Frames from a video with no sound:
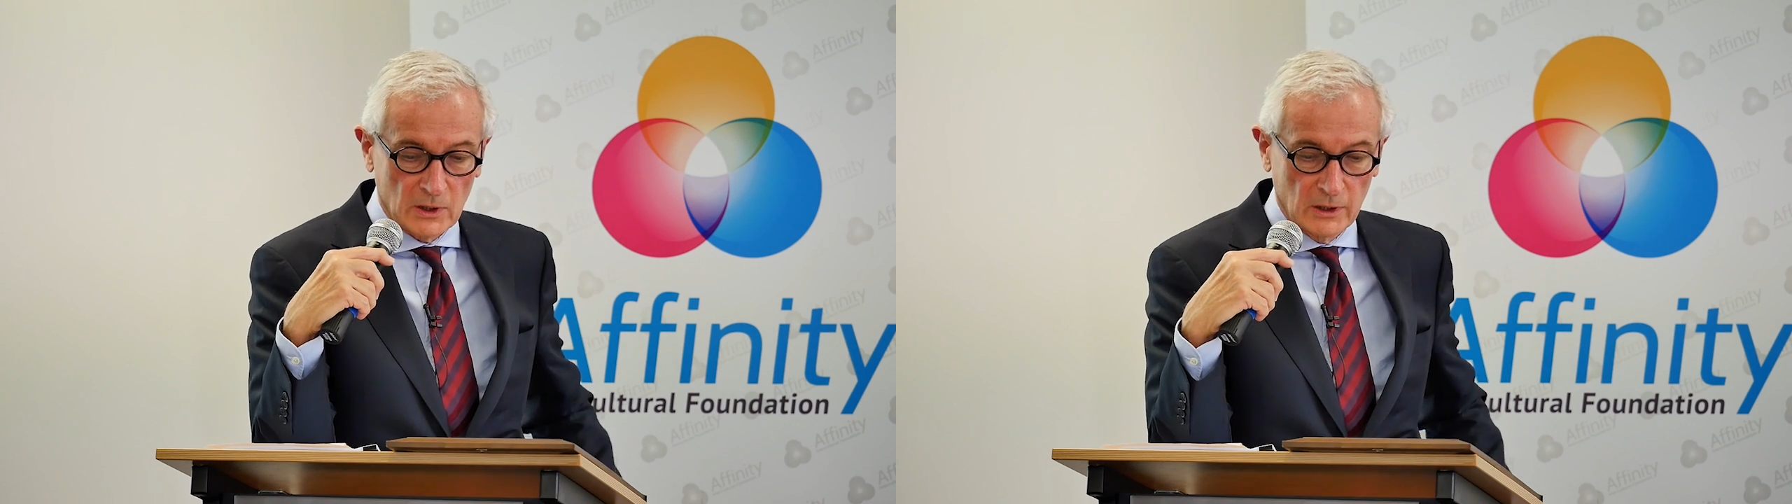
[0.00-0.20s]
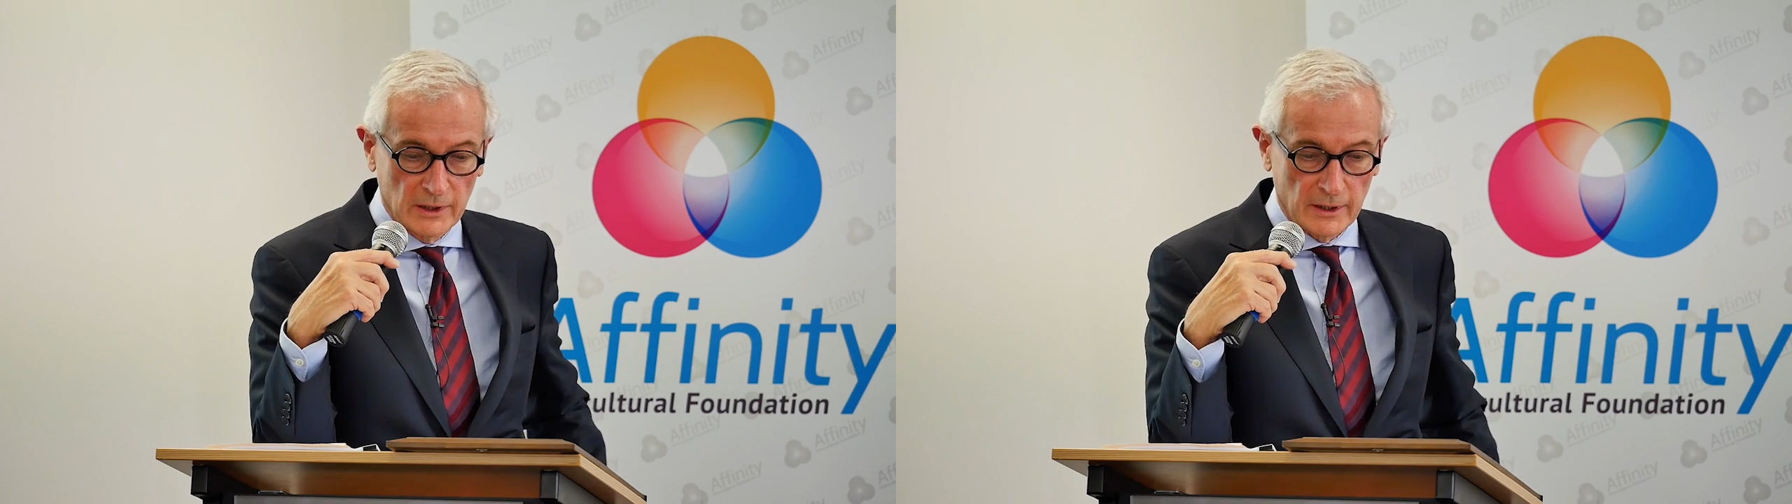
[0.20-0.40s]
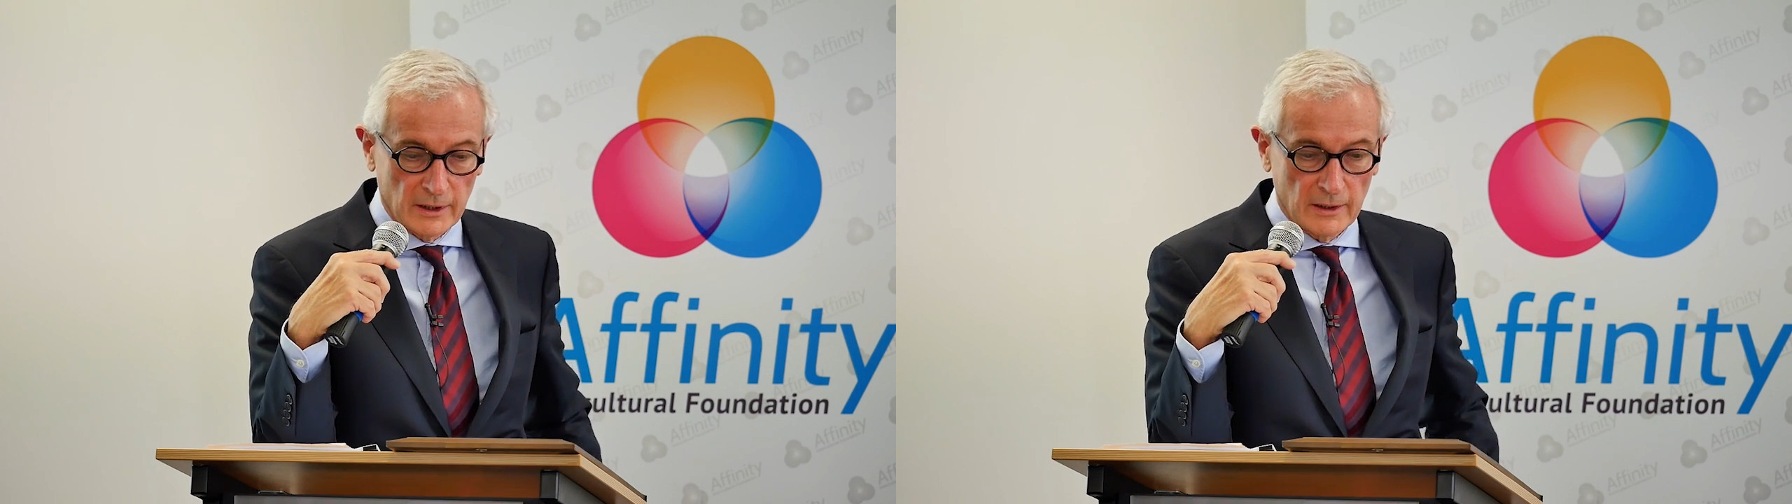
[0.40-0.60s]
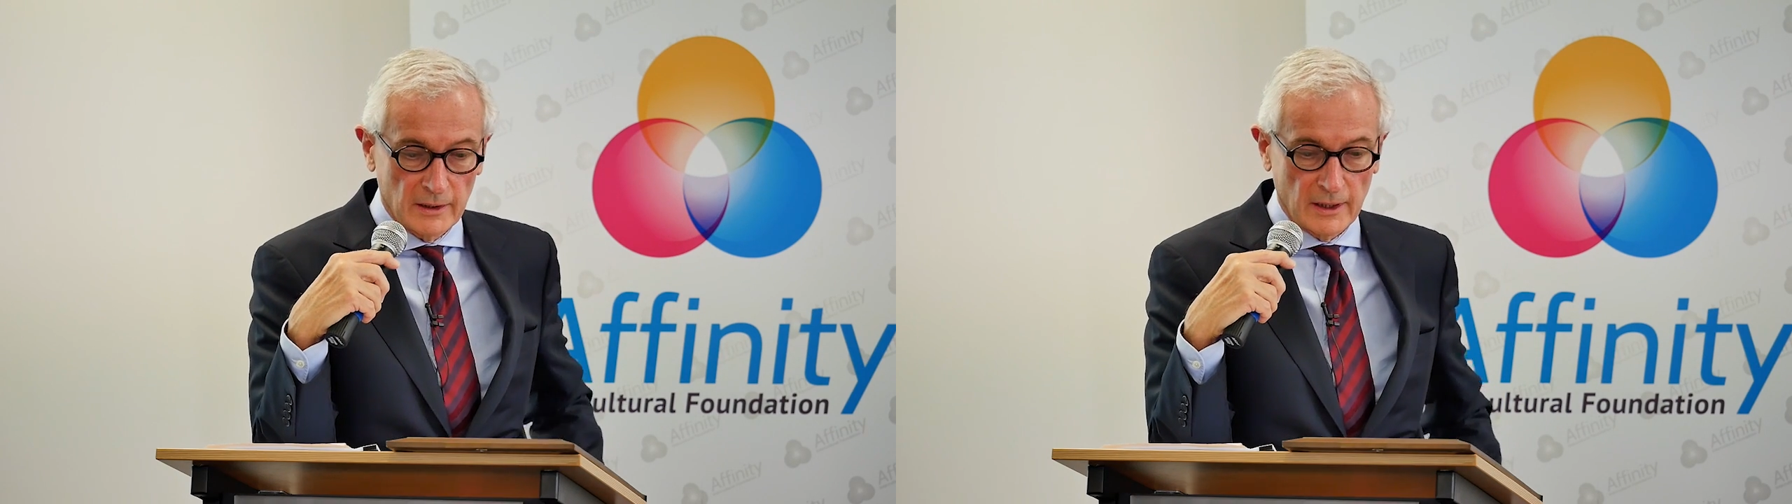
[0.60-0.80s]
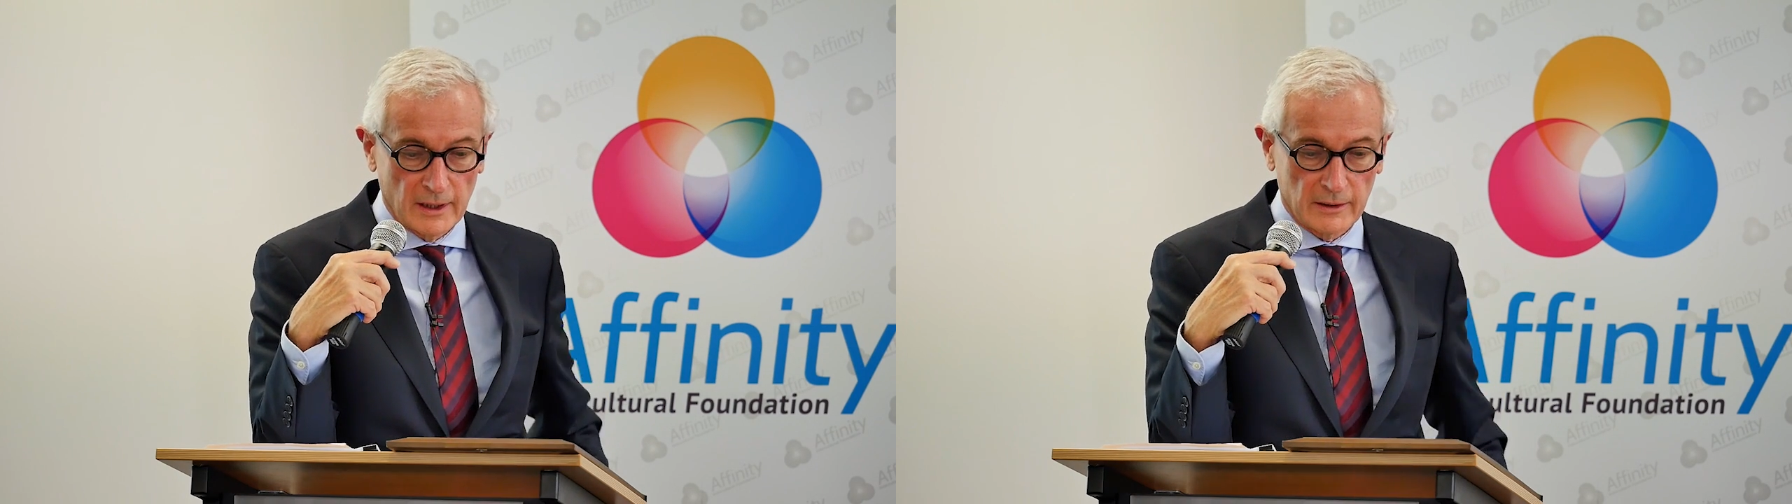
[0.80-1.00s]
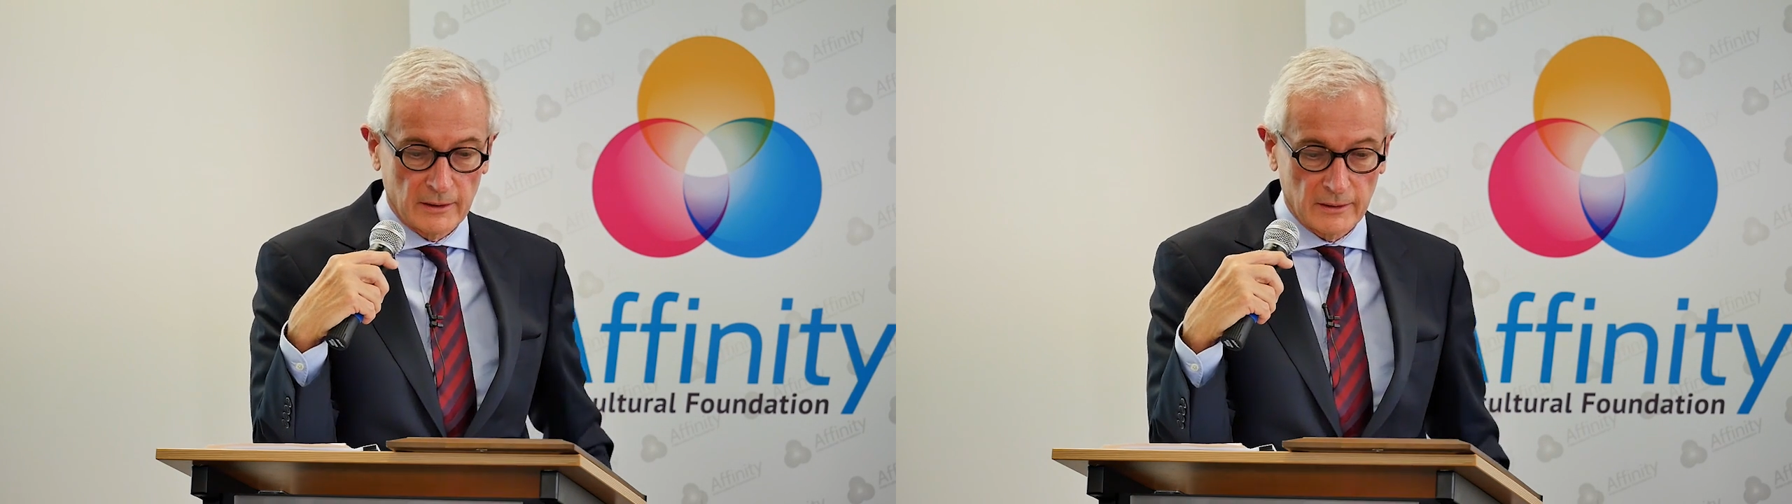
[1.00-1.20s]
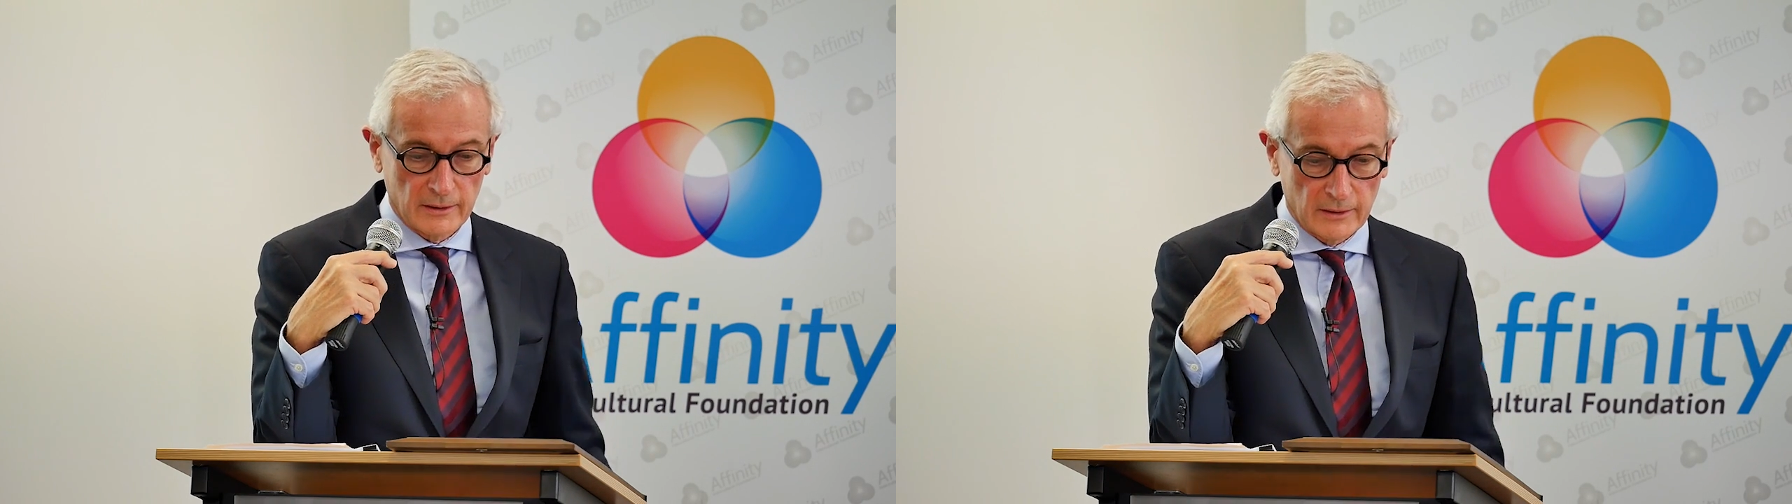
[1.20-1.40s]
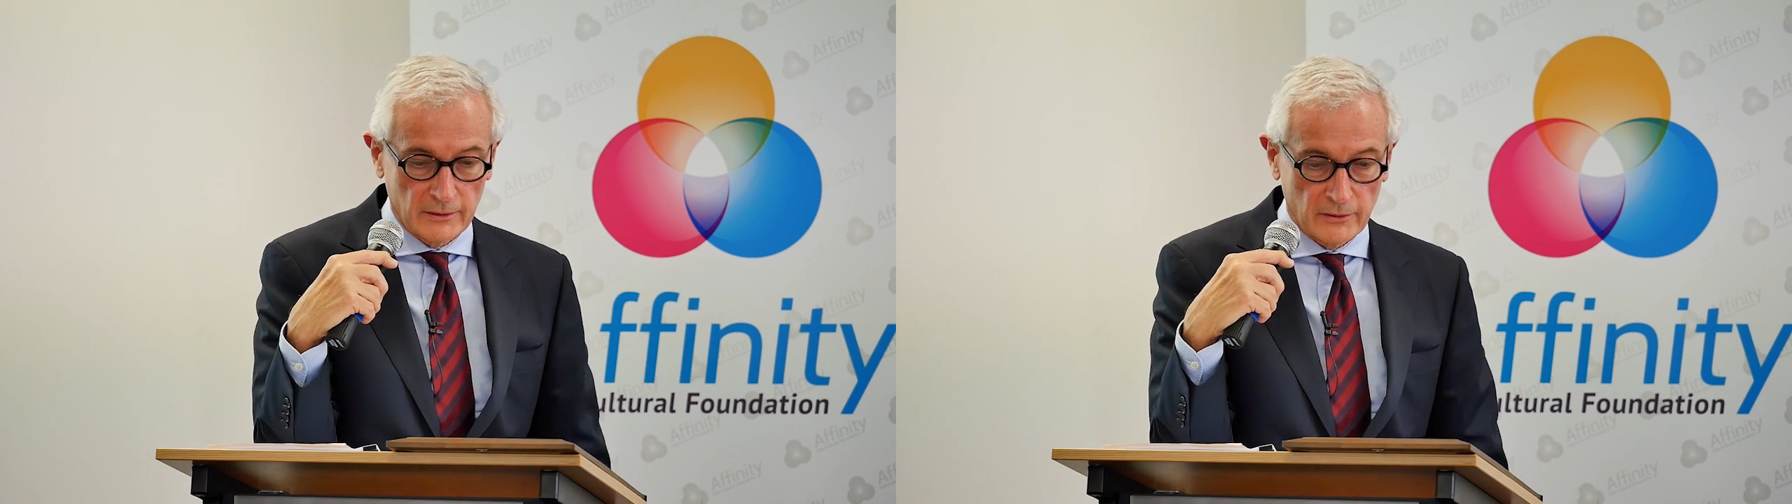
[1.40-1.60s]
clear,
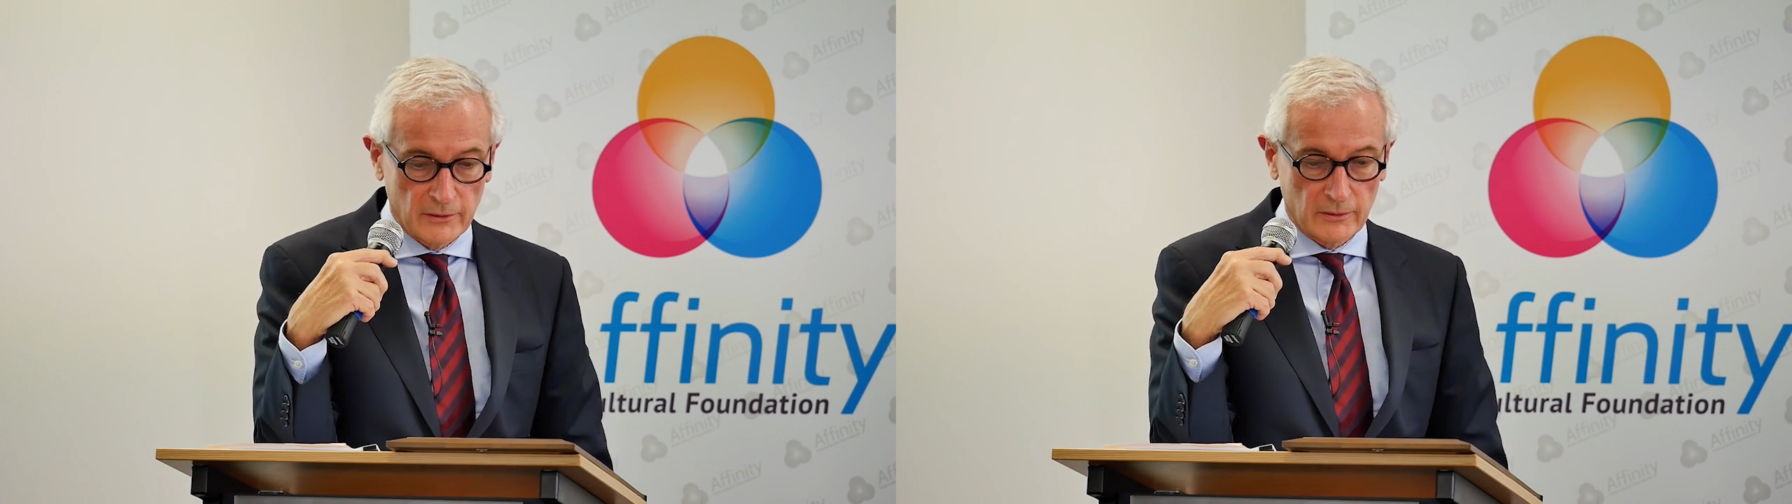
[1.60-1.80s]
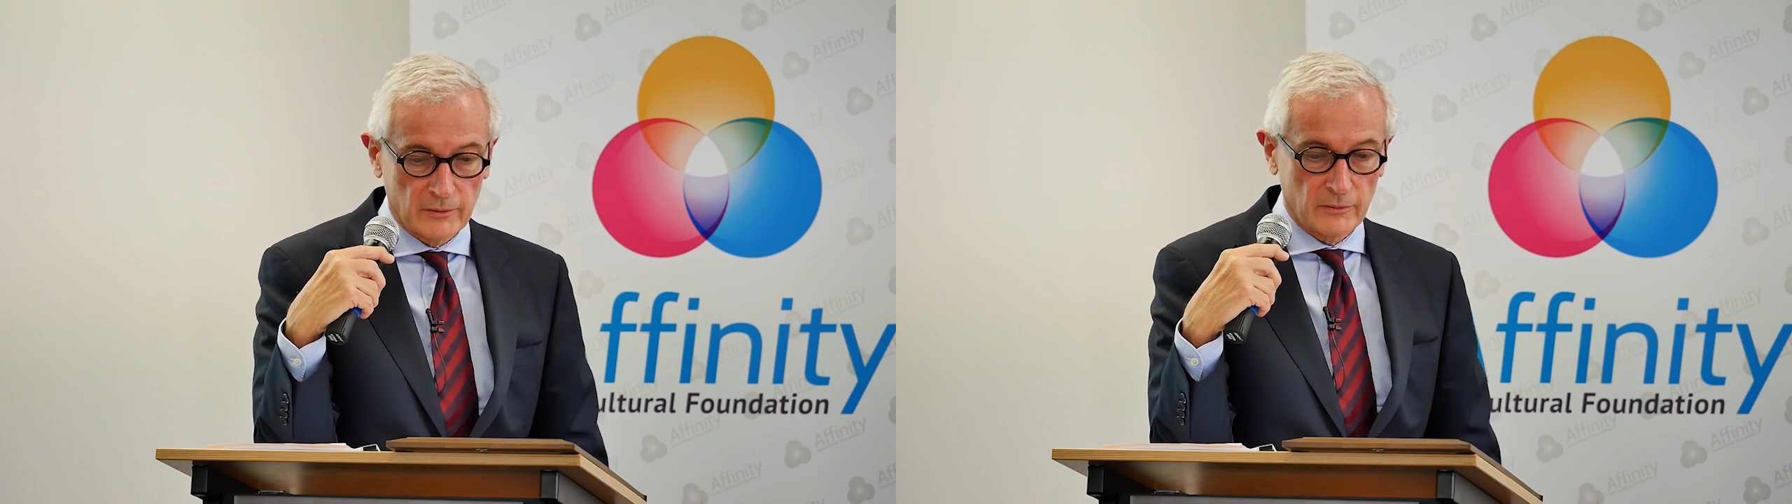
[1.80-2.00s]
and there are,